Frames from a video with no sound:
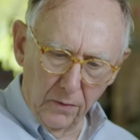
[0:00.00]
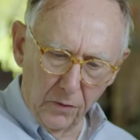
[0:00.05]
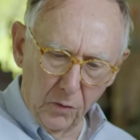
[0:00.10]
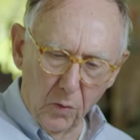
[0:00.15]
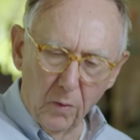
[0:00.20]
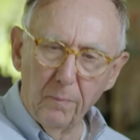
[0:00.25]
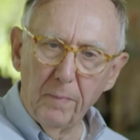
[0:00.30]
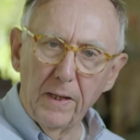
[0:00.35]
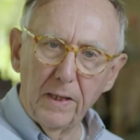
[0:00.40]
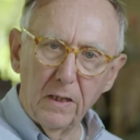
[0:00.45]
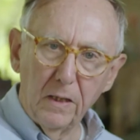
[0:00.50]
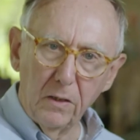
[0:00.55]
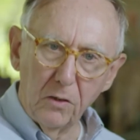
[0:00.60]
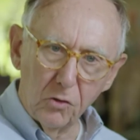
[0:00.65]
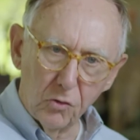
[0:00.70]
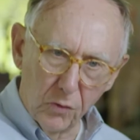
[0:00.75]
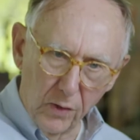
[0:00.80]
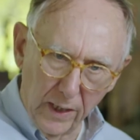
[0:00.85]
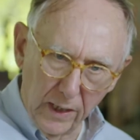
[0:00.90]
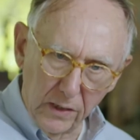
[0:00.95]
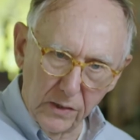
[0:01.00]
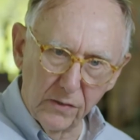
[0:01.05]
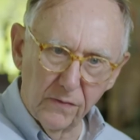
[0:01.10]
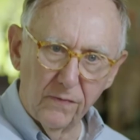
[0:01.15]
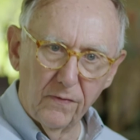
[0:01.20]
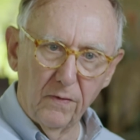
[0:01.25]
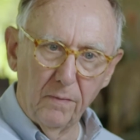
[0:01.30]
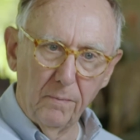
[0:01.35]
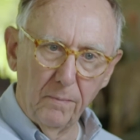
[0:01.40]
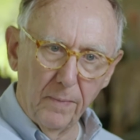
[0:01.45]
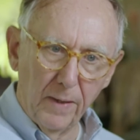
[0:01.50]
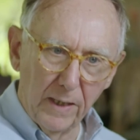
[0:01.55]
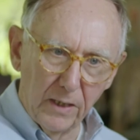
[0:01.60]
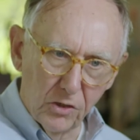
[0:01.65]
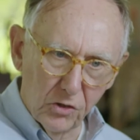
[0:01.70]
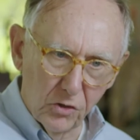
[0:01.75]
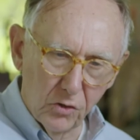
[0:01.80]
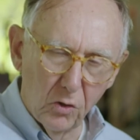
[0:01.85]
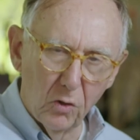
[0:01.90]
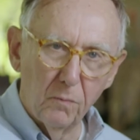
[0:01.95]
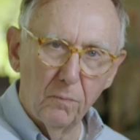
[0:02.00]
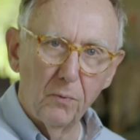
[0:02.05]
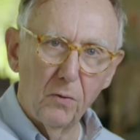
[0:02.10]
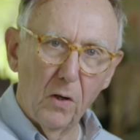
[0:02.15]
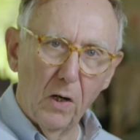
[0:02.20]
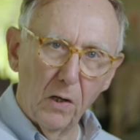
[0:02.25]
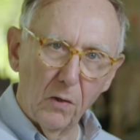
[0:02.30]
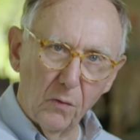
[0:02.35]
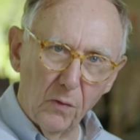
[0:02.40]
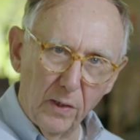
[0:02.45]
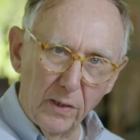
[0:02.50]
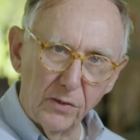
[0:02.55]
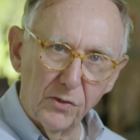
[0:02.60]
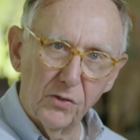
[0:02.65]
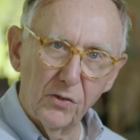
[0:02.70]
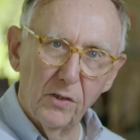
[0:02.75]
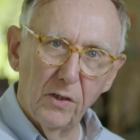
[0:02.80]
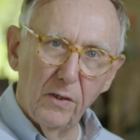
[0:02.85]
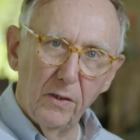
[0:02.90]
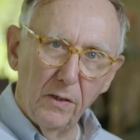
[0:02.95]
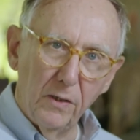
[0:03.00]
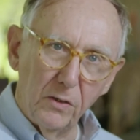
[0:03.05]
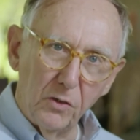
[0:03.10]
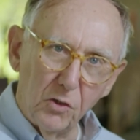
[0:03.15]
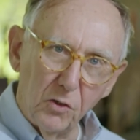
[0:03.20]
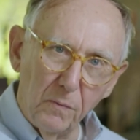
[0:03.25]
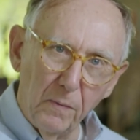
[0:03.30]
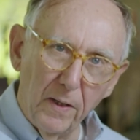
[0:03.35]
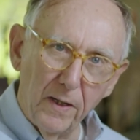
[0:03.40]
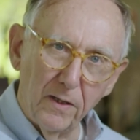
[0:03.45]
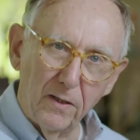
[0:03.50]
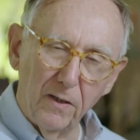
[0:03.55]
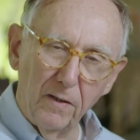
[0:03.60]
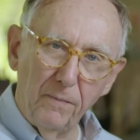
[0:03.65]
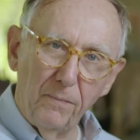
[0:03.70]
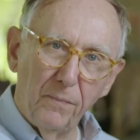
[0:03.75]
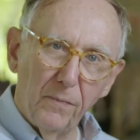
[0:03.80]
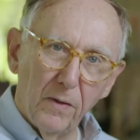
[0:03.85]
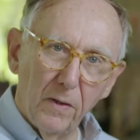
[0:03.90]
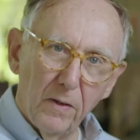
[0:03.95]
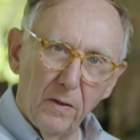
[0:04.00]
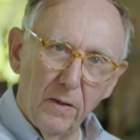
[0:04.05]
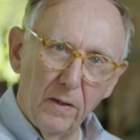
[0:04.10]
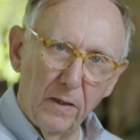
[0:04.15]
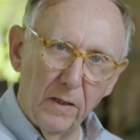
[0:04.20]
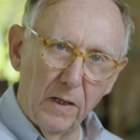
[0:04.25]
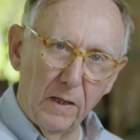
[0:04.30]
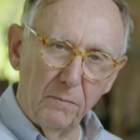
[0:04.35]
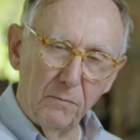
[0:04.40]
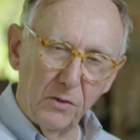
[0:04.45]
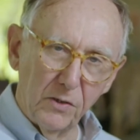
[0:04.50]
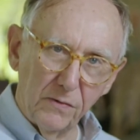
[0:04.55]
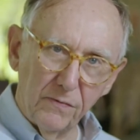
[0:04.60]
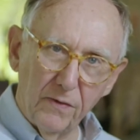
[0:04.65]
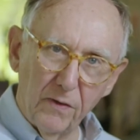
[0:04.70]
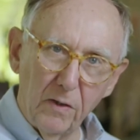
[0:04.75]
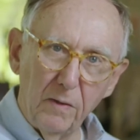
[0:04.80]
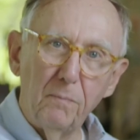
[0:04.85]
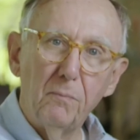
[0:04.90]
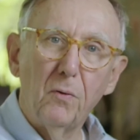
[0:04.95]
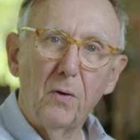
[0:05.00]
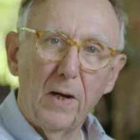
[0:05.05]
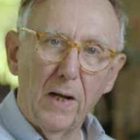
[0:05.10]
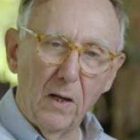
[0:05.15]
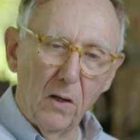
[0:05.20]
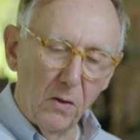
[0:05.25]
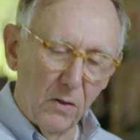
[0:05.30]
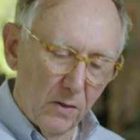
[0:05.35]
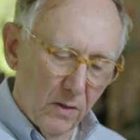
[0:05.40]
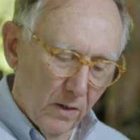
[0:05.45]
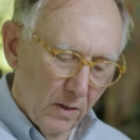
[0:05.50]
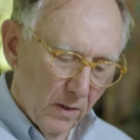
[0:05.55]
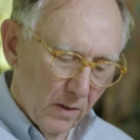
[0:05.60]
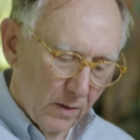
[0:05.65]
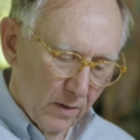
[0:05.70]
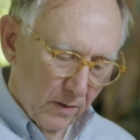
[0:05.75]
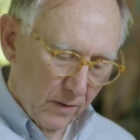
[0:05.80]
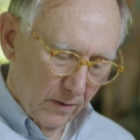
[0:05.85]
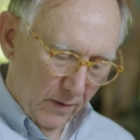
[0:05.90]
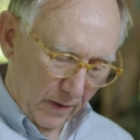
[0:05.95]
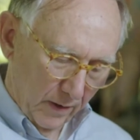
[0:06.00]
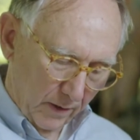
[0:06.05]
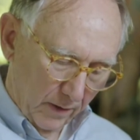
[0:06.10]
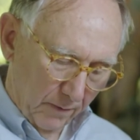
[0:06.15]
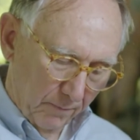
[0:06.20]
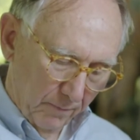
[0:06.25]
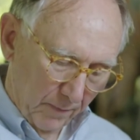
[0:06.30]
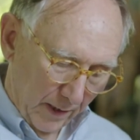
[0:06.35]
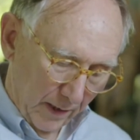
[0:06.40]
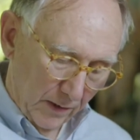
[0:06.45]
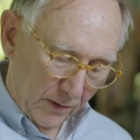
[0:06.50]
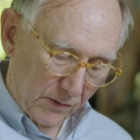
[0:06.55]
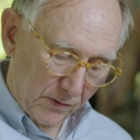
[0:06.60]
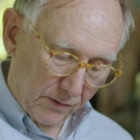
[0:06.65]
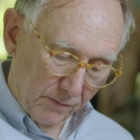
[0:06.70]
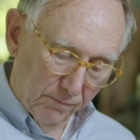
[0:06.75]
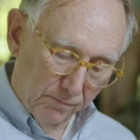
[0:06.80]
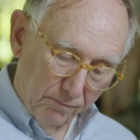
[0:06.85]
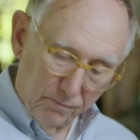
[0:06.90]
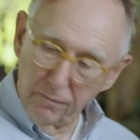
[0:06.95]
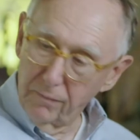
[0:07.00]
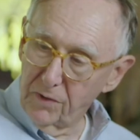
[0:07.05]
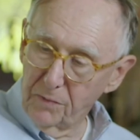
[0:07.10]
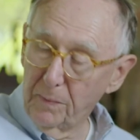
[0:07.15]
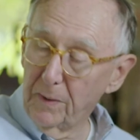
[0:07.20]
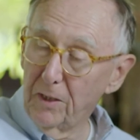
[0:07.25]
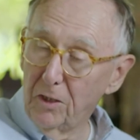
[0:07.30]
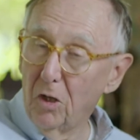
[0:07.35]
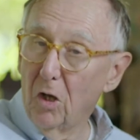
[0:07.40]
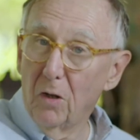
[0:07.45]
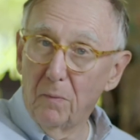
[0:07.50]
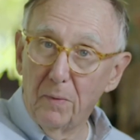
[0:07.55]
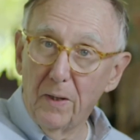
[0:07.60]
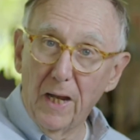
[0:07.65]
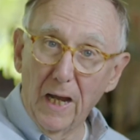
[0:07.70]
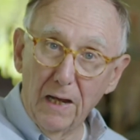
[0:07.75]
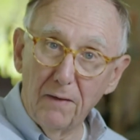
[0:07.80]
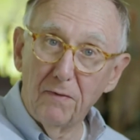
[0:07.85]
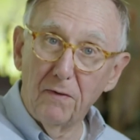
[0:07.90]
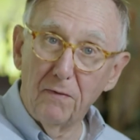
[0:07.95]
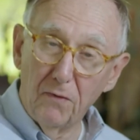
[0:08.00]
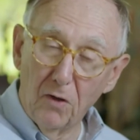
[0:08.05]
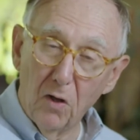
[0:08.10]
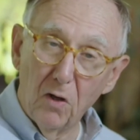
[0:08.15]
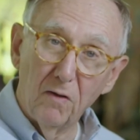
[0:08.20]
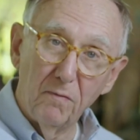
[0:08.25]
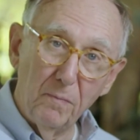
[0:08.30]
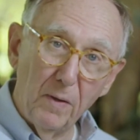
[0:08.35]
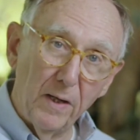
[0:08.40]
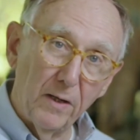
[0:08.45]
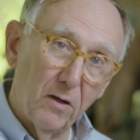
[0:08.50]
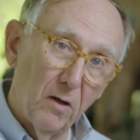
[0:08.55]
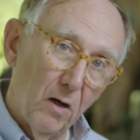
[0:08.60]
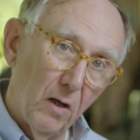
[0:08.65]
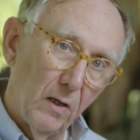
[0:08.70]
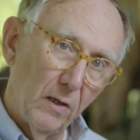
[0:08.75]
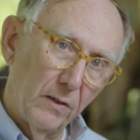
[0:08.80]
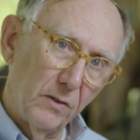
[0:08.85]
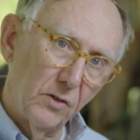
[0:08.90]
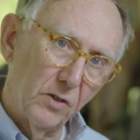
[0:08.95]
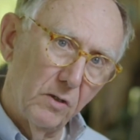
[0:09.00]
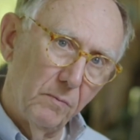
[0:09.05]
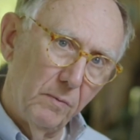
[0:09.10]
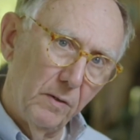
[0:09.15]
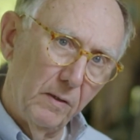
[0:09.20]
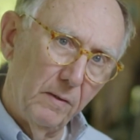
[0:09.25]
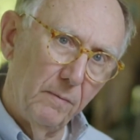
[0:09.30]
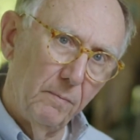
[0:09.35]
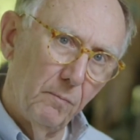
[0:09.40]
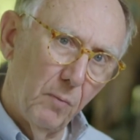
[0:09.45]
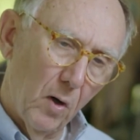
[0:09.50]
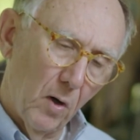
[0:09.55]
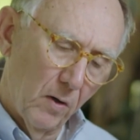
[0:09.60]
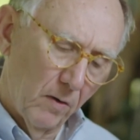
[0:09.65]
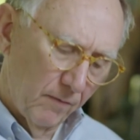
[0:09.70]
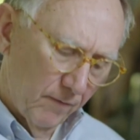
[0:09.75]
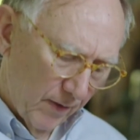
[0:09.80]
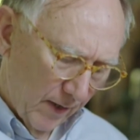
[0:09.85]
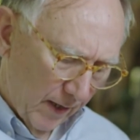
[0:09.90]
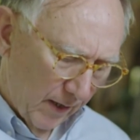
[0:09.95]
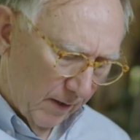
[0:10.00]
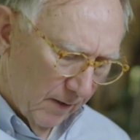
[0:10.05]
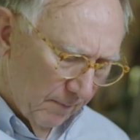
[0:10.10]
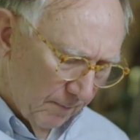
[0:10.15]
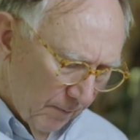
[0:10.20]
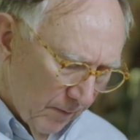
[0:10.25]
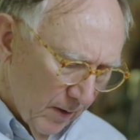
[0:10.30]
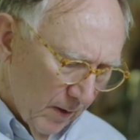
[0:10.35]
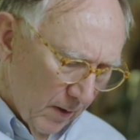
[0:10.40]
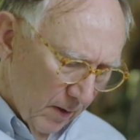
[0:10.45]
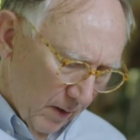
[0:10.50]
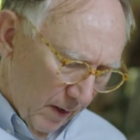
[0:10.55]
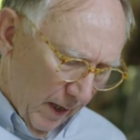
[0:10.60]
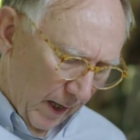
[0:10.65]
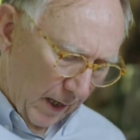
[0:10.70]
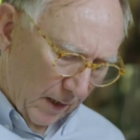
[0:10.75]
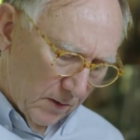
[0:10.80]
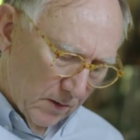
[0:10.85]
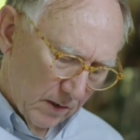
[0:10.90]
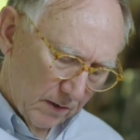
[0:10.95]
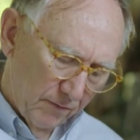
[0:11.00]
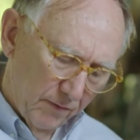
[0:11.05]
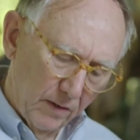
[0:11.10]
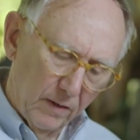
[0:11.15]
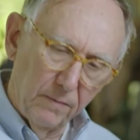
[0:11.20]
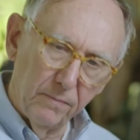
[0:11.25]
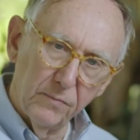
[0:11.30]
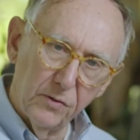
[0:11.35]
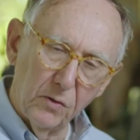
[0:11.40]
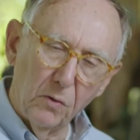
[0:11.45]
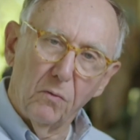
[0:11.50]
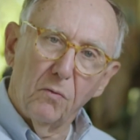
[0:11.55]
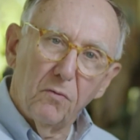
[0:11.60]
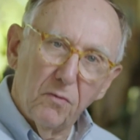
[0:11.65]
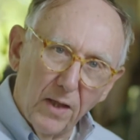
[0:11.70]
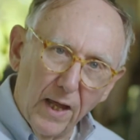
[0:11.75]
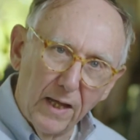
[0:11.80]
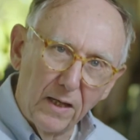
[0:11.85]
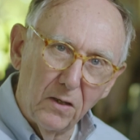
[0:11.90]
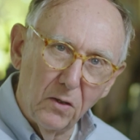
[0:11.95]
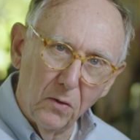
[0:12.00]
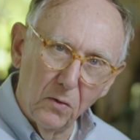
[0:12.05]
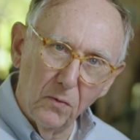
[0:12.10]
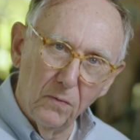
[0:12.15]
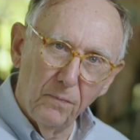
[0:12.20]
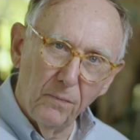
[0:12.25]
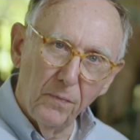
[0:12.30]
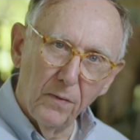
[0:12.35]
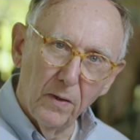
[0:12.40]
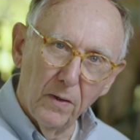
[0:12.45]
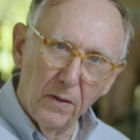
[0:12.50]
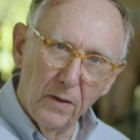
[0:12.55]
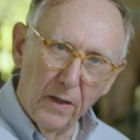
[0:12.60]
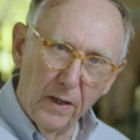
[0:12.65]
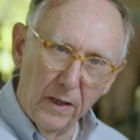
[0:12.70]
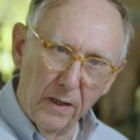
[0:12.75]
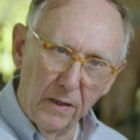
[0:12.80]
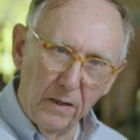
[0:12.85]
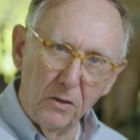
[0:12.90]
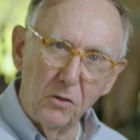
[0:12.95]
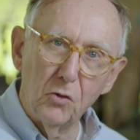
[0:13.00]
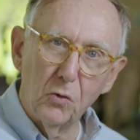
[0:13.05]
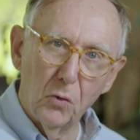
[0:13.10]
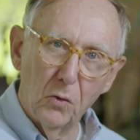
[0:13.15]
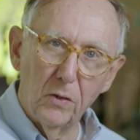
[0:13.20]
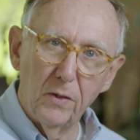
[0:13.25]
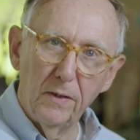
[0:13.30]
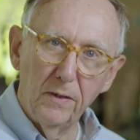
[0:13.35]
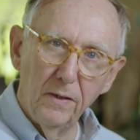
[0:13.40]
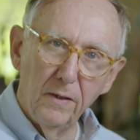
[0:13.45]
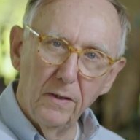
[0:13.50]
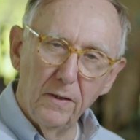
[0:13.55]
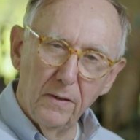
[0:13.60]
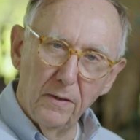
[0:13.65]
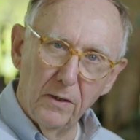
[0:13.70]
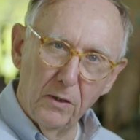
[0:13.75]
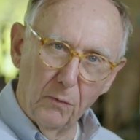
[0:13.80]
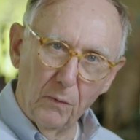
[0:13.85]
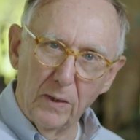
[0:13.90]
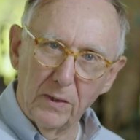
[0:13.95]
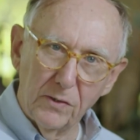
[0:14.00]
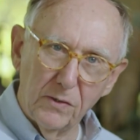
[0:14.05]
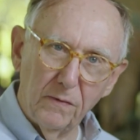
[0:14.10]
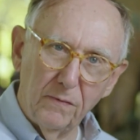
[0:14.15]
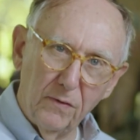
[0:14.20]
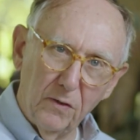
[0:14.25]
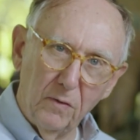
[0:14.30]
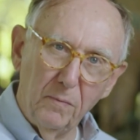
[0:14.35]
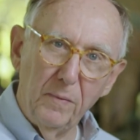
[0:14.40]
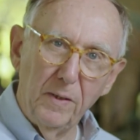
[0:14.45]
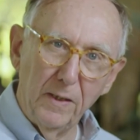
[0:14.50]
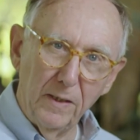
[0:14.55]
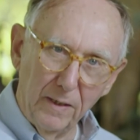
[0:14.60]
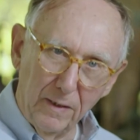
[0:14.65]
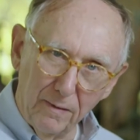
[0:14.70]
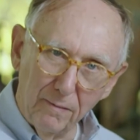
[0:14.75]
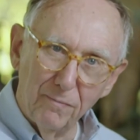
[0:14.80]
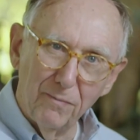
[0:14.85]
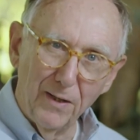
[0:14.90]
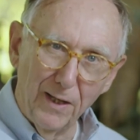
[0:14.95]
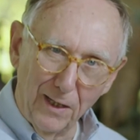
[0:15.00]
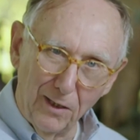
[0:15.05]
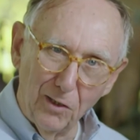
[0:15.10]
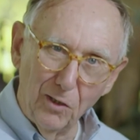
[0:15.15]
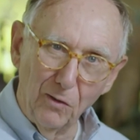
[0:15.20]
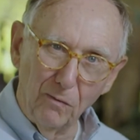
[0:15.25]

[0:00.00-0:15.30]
You are making transformational progress in Jamaica, and I'm just very proud, as speaking on behalf of all of my colleagues, to be part of that activity. So thank you, and enjoy the rest of your meeting. Thank